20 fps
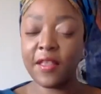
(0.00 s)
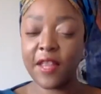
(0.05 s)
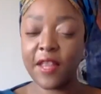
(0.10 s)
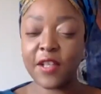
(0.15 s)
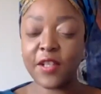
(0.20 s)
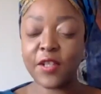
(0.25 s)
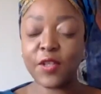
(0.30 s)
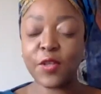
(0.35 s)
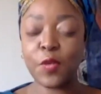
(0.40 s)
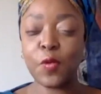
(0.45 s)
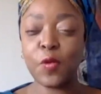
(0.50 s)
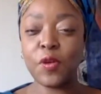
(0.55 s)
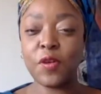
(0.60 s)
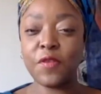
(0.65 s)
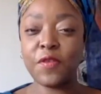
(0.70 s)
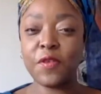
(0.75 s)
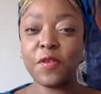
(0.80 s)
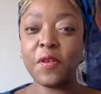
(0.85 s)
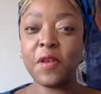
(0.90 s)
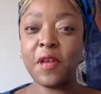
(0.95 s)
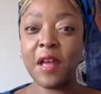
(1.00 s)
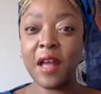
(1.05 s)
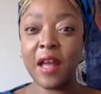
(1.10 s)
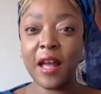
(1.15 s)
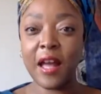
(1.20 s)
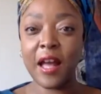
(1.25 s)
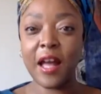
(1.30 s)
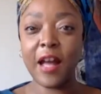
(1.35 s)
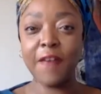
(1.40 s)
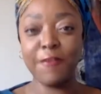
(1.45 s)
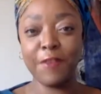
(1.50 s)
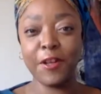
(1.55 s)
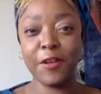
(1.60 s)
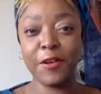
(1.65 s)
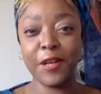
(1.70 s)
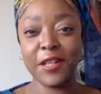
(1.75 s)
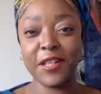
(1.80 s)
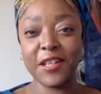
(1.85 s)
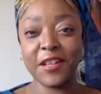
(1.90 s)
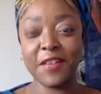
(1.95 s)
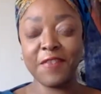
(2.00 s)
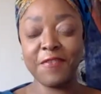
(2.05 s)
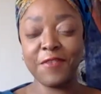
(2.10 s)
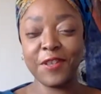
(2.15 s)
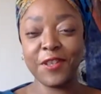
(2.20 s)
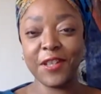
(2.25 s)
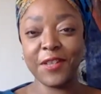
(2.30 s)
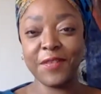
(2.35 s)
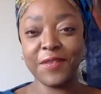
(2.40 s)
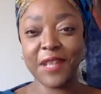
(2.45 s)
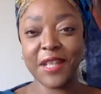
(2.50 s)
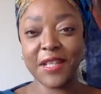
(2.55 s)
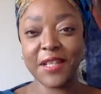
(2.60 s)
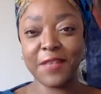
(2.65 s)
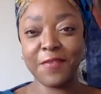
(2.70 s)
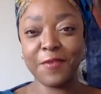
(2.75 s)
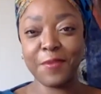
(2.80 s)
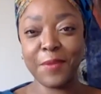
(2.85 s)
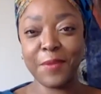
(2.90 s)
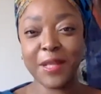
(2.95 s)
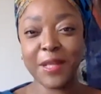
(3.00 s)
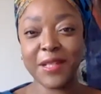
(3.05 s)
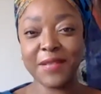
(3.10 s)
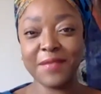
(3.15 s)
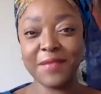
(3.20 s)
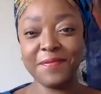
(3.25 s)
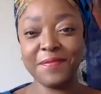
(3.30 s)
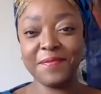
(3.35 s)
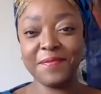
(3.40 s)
Thanks to all of you. Have a great day further. That's it from us.